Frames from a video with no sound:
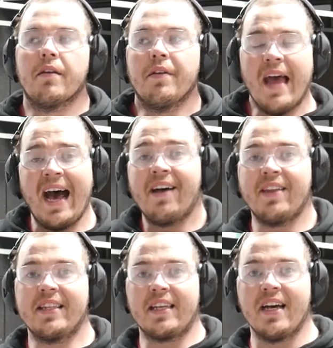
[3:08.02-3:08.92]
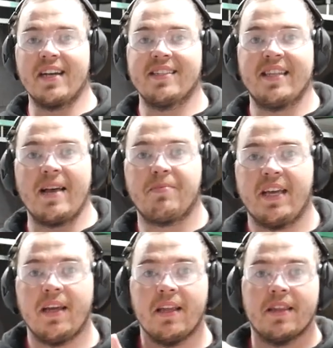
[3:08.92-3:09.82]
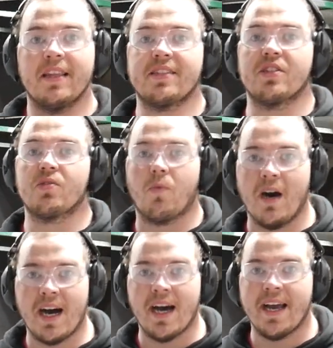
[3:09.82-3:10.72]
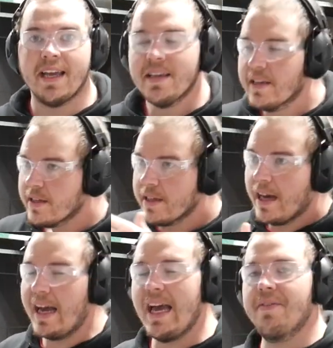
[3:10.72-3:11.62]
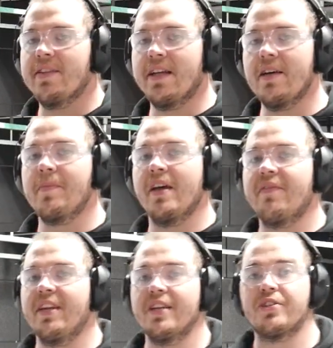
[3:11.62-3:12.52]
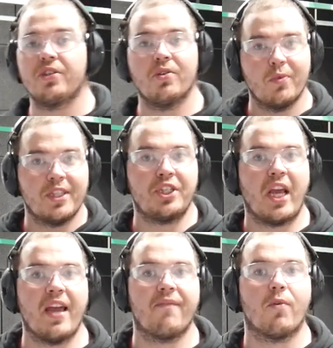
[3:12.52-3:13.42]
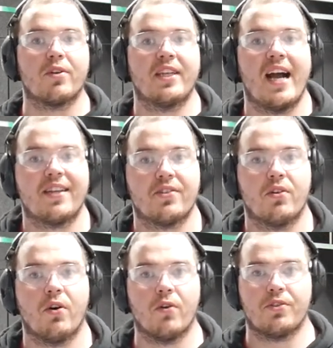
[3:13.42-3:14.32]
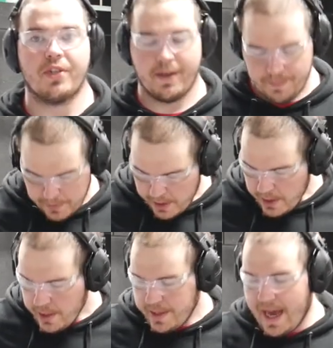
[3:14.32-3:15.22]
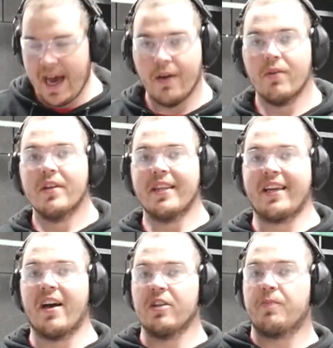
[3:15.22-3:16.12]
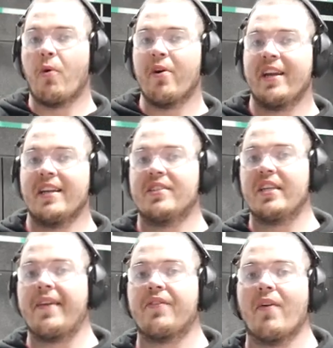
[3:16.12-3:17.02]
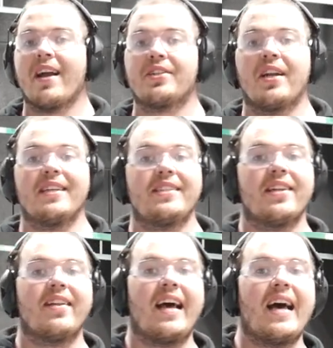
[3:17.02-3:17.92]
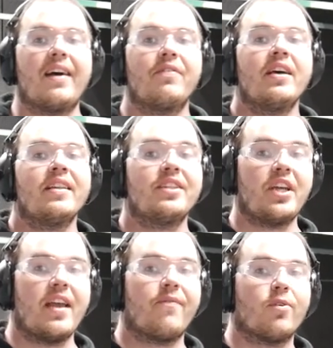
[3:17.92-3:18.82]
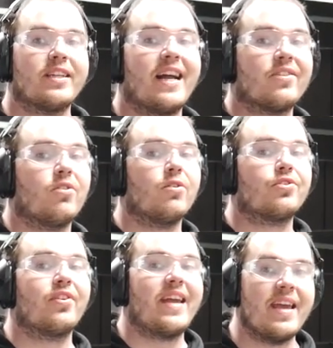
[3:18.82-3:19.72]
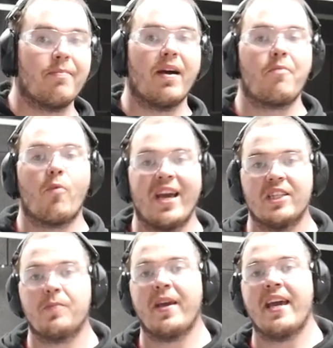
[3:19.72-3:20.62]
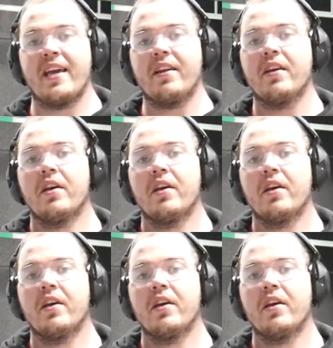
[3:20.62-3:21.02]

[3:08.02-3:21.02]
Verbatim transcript: Now that the gun is empty, this is why I have a little bit of an issue with the Jam 4 Tactical holster. Now, the gun is pointing in a safe direction. I still have the JM4 Tactical holster in my waistband.